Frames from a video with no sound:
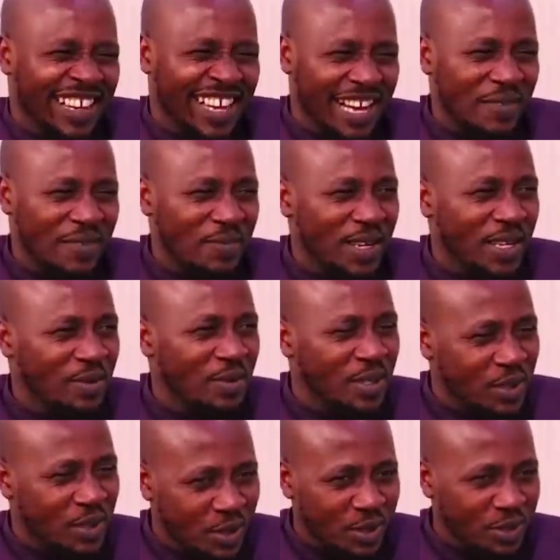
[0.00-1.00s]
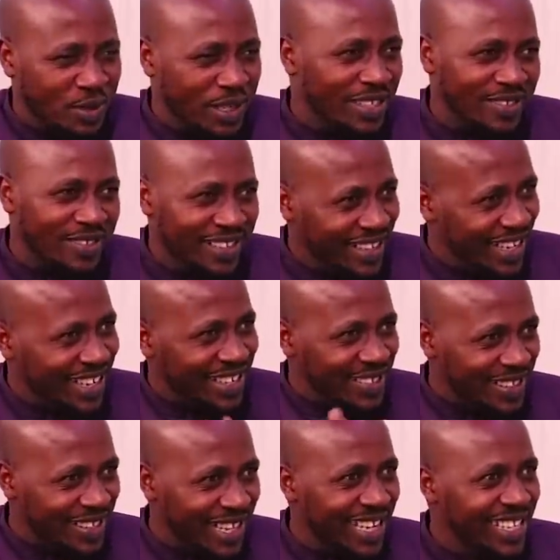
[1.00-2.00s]
Wake up when you want, cook when you want,
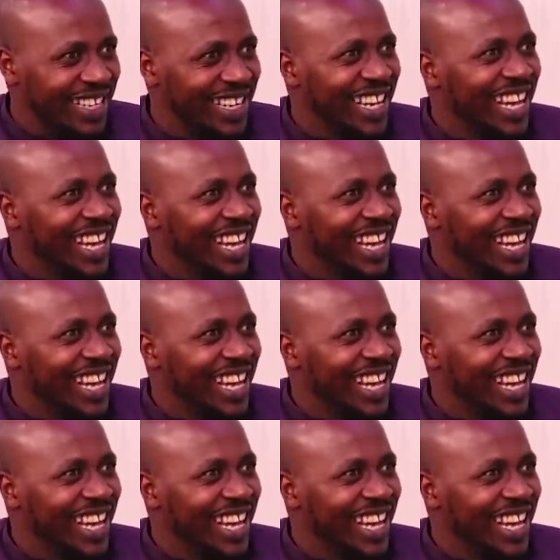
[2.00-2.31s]
and all that.